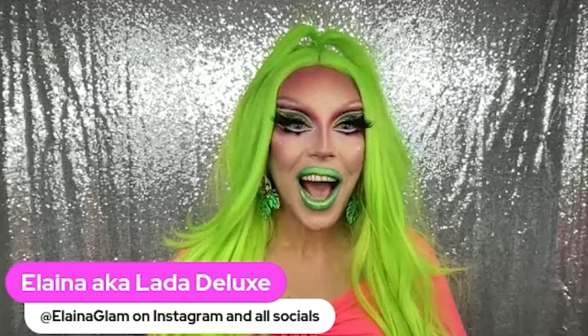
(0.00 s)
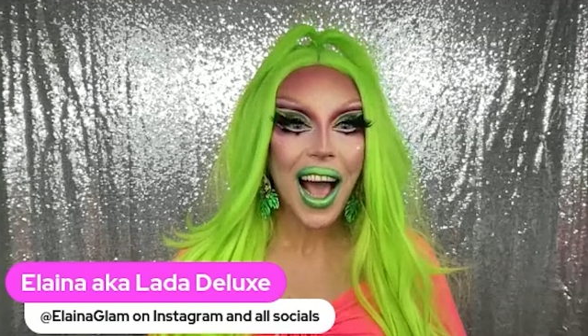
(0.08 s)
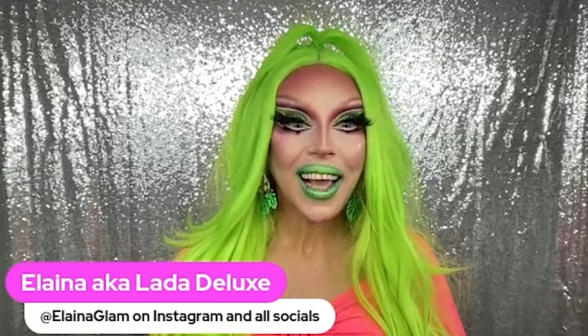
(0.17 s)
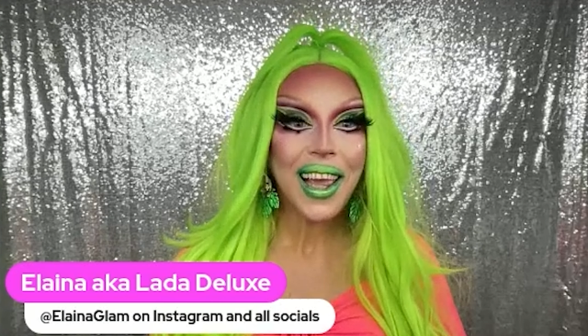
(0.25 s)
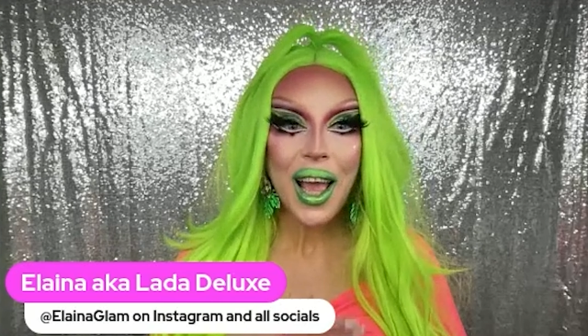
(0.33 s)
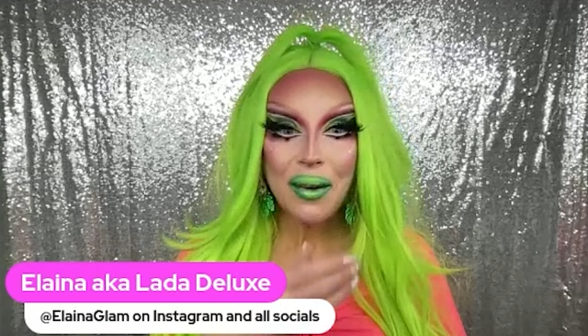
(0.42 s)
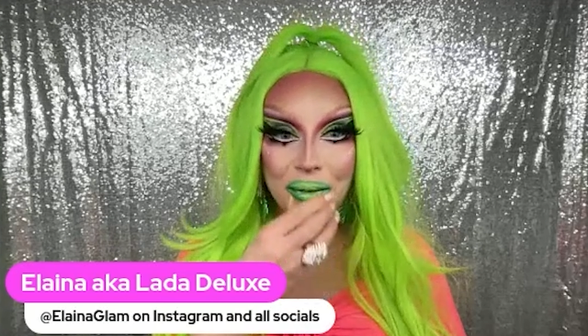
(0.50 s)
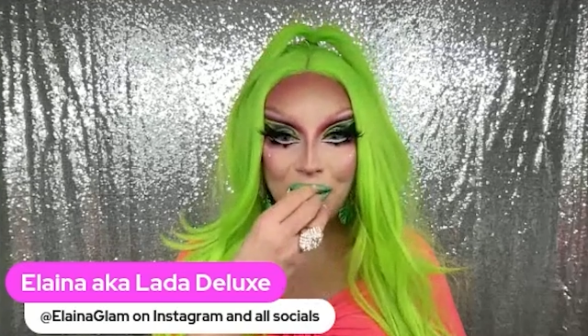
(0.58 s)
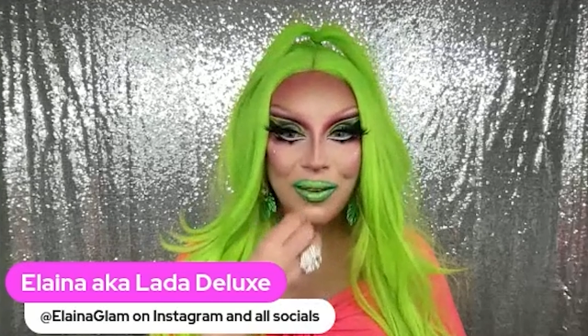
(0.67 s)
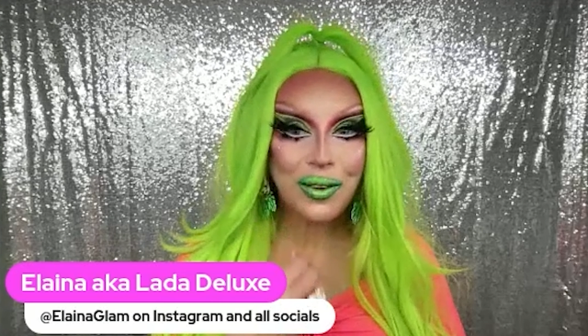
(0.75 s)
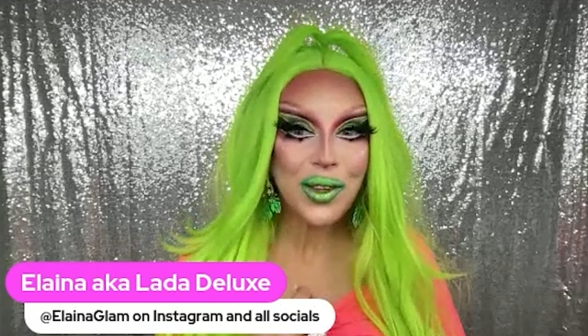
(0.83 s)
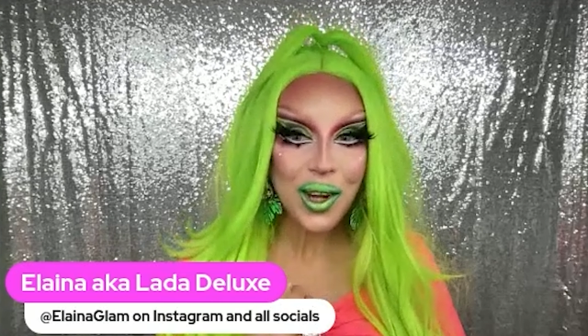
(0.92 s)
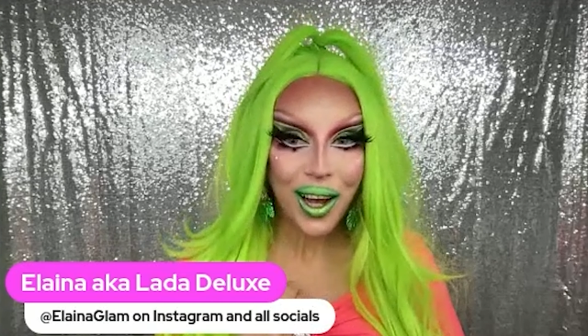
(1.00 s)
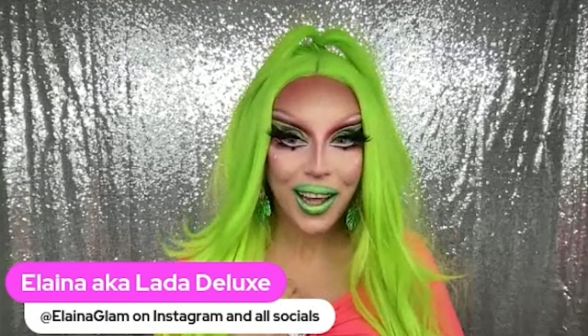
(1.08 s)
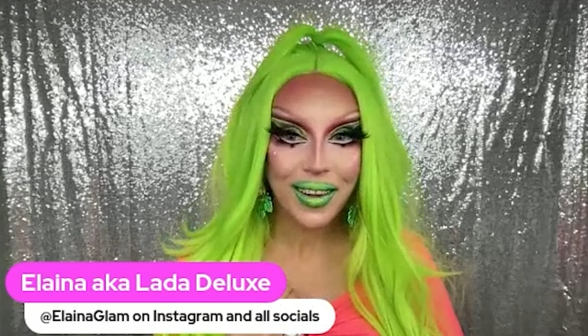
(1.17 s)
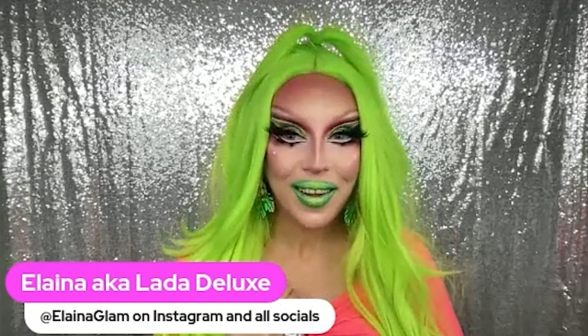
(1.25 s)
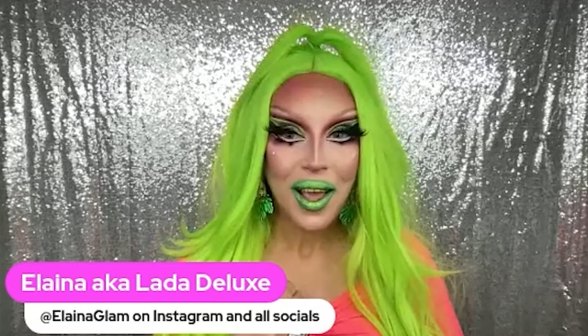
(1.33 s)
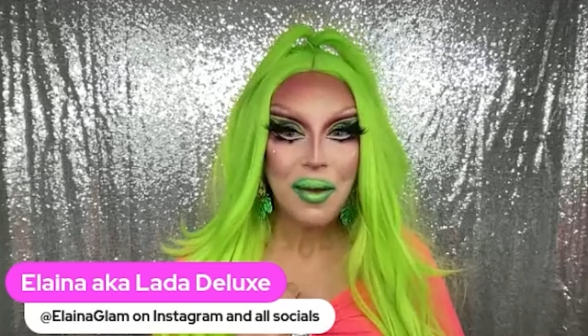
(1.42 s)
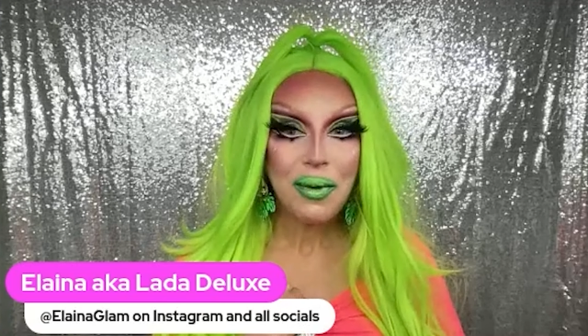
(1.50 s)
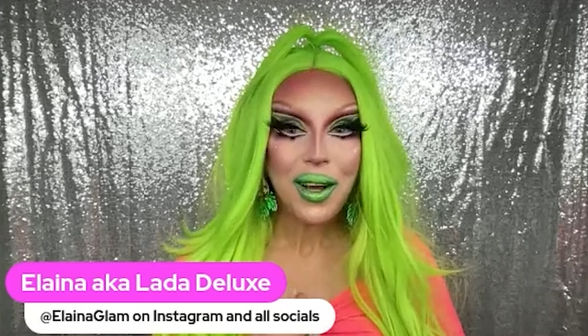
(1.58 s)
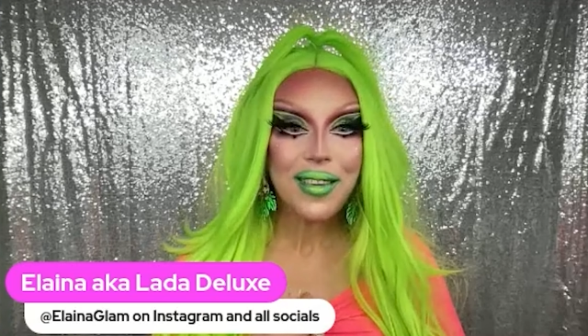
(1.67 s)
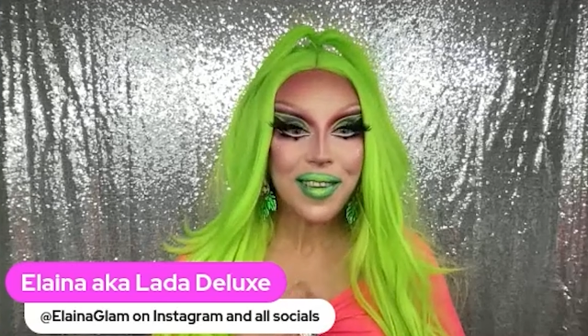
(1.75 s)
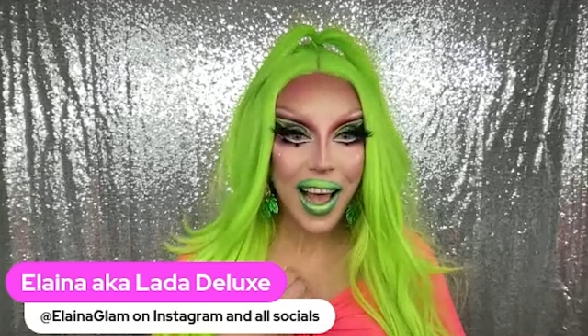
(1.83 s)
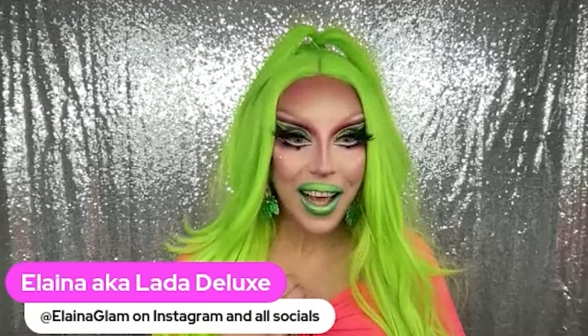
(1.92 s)
I kept it shut
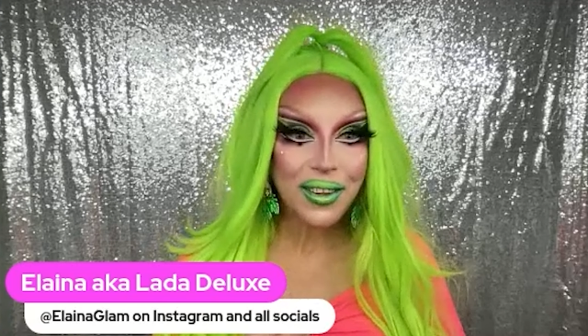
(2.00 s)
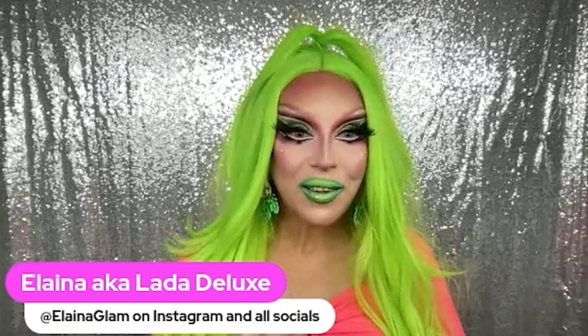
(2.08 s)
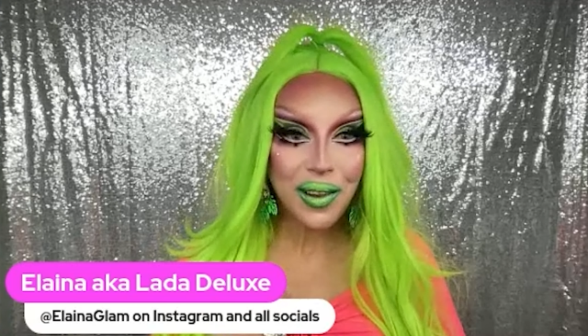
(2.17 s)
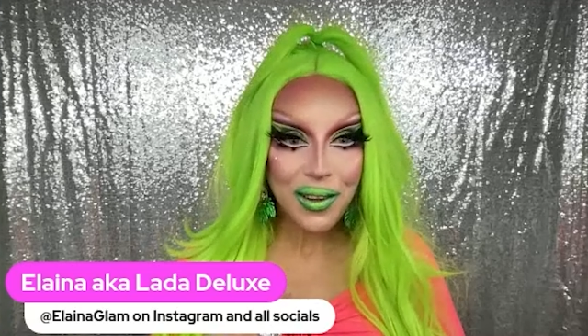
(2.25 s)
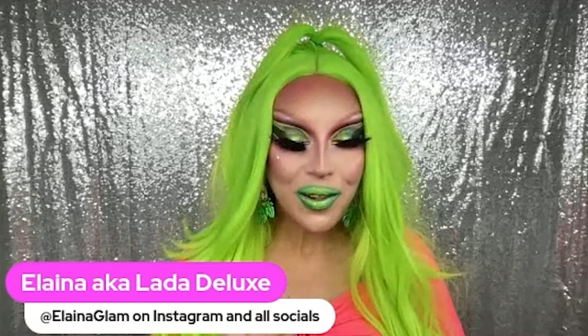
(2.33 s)
because I actually